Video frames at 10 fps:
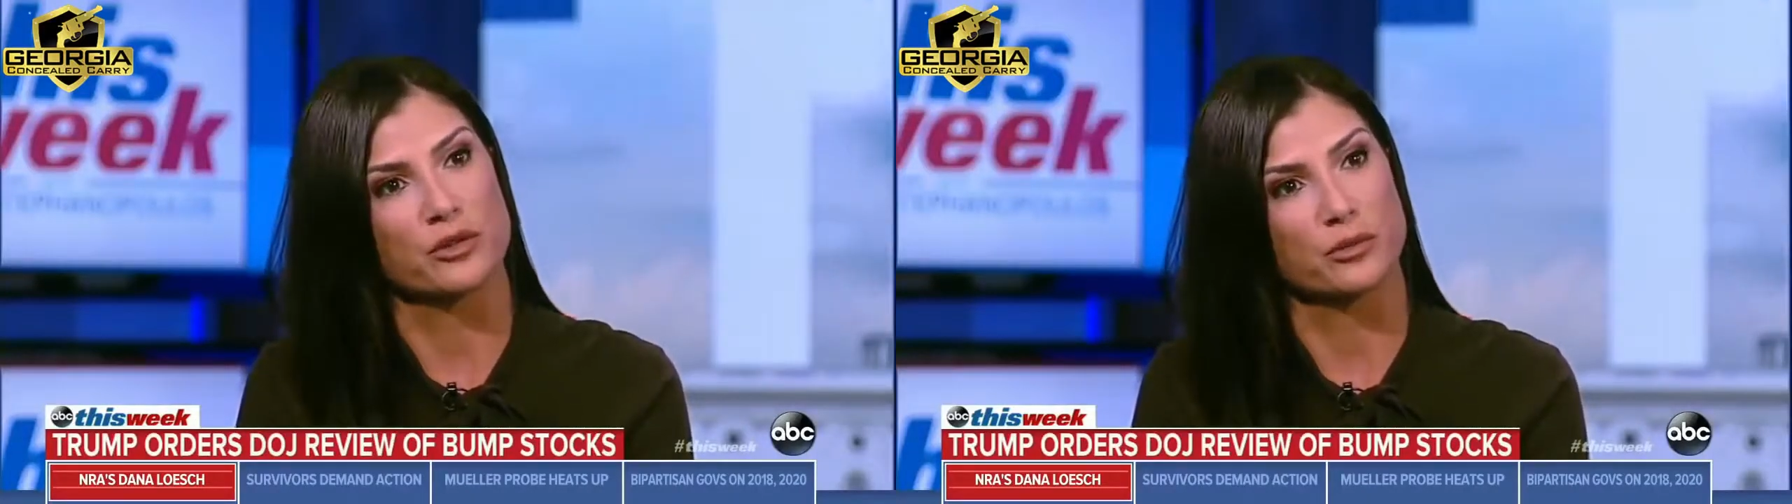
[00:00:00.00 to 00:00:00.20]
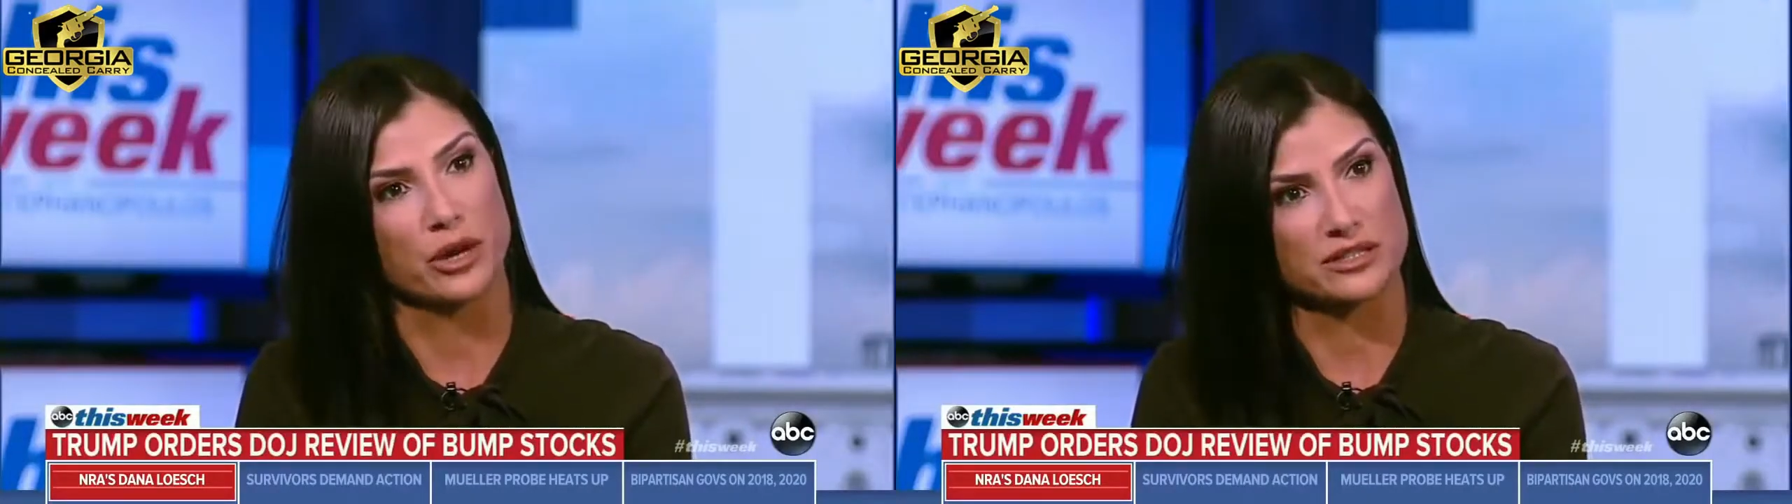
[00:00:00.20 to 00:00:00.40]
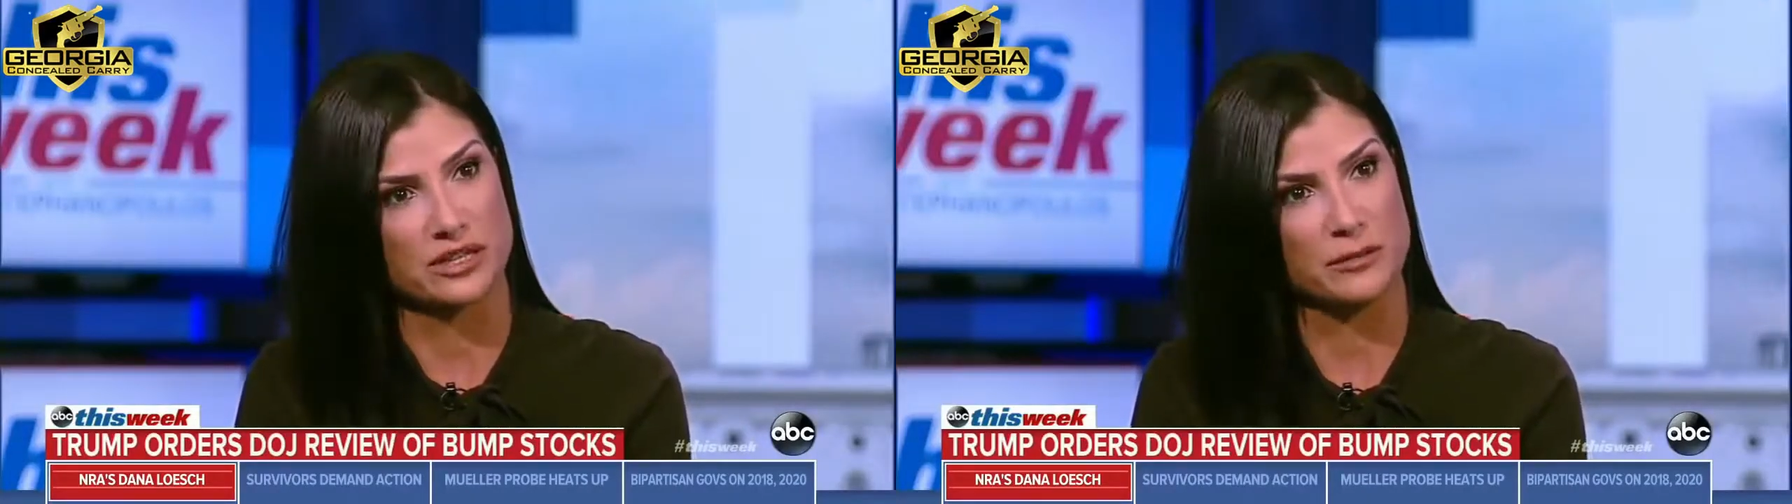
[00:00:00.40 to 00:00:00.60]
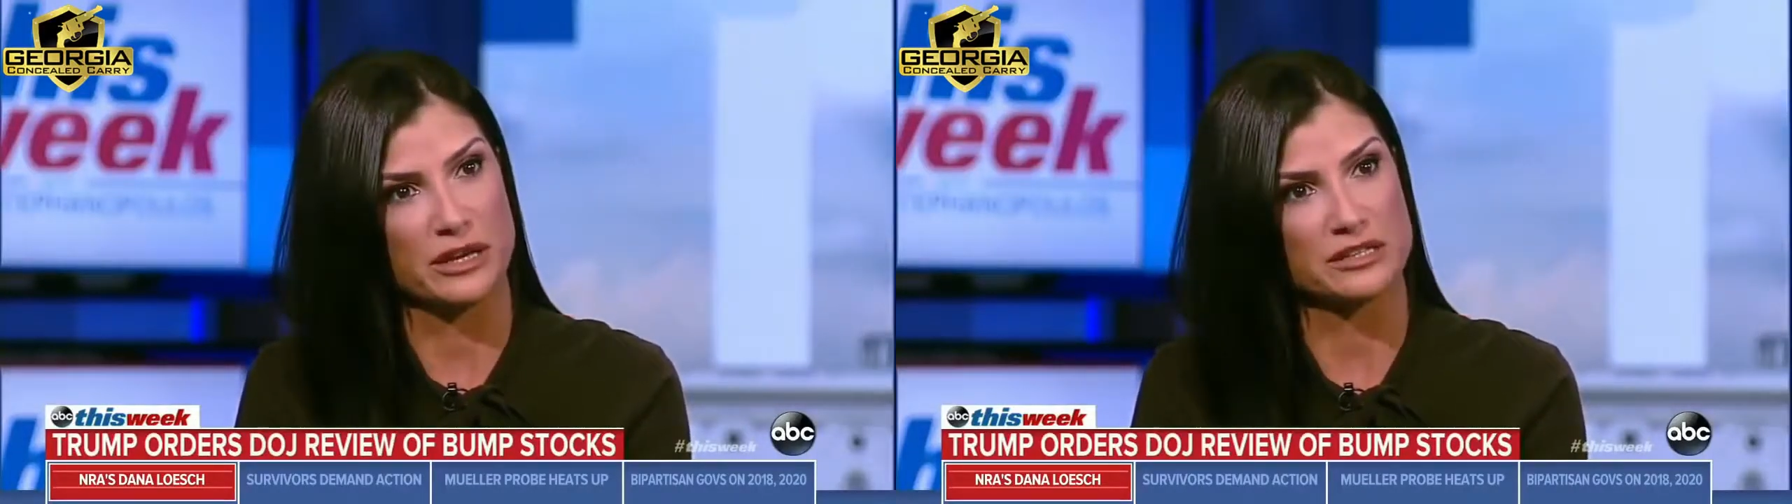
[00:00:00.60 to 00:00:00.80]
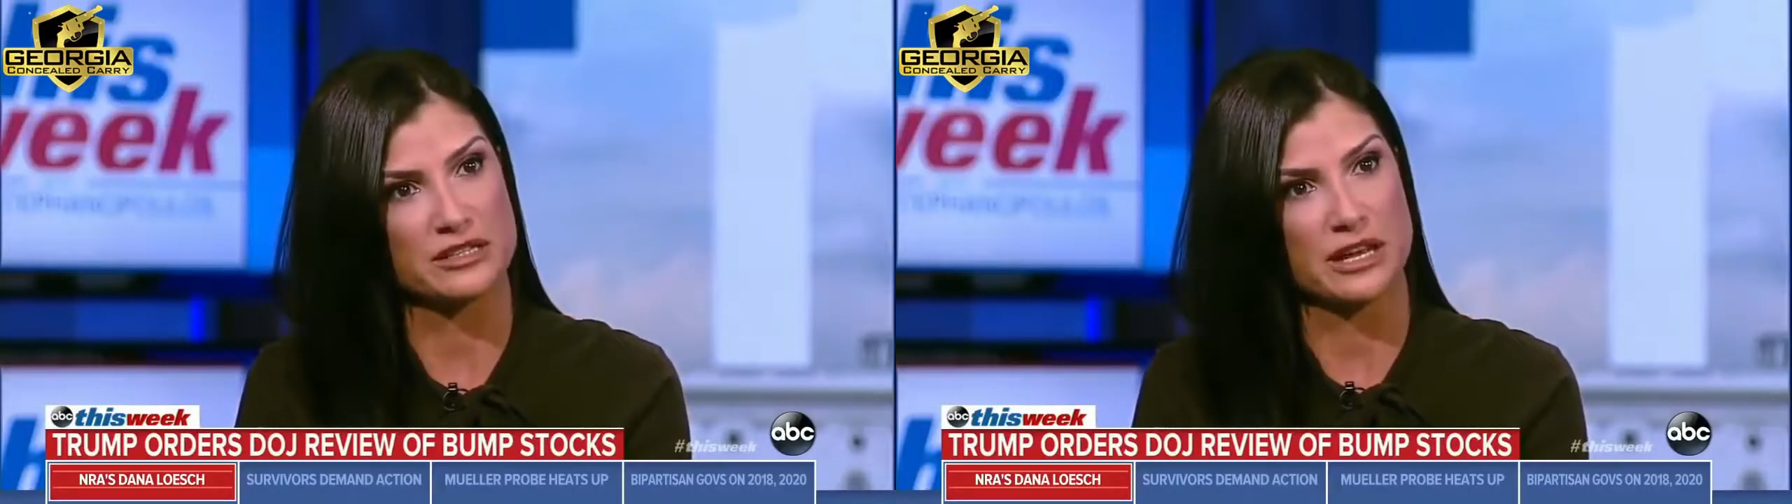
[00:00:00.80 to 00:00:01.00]
the president
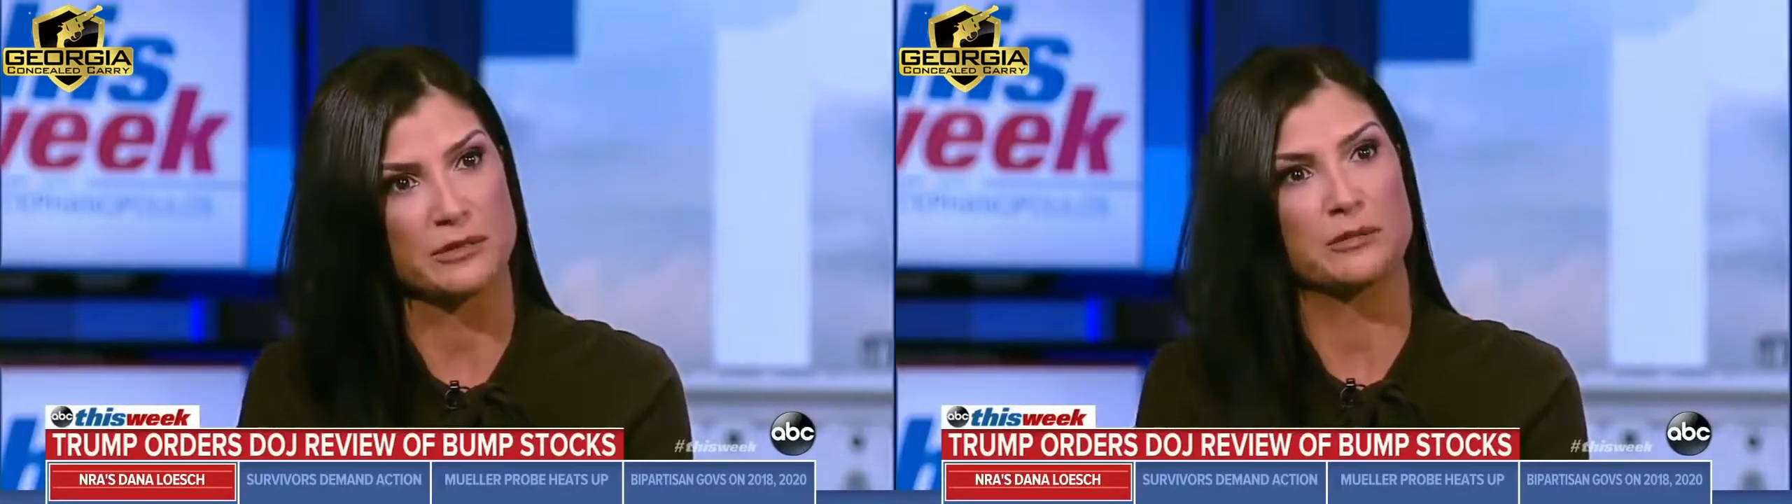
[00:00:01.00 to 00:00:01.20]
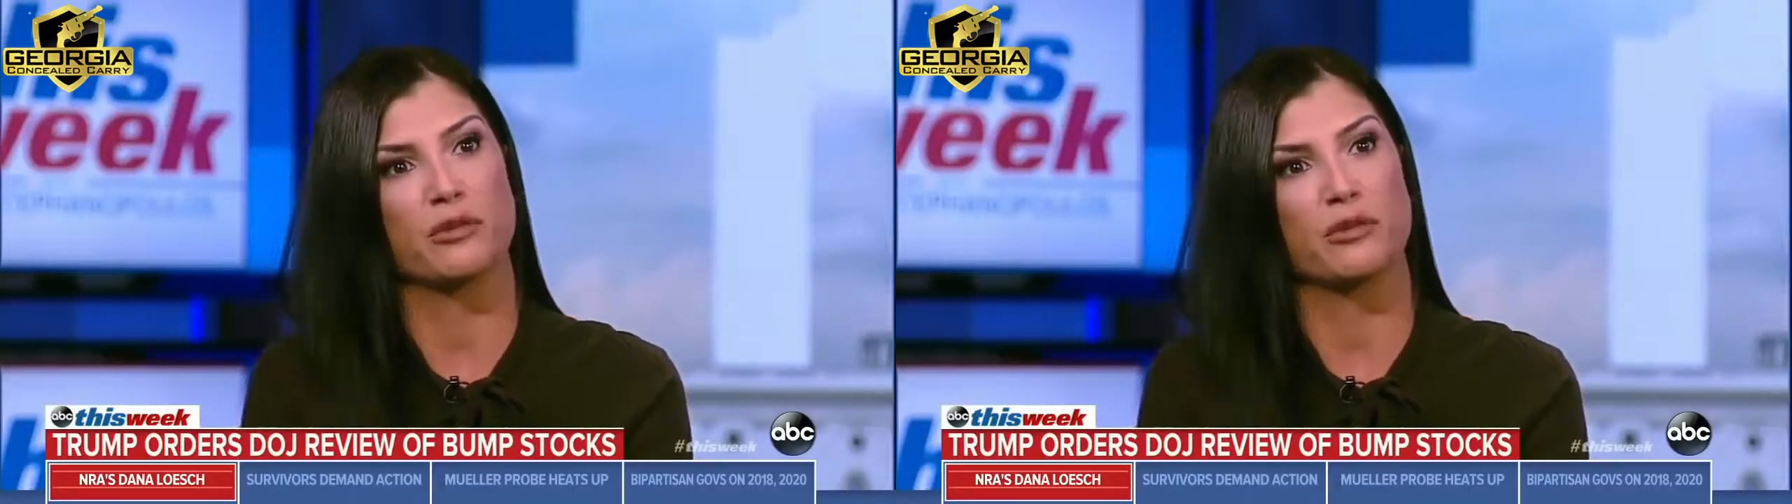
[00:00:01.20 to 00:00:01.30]
made a statement,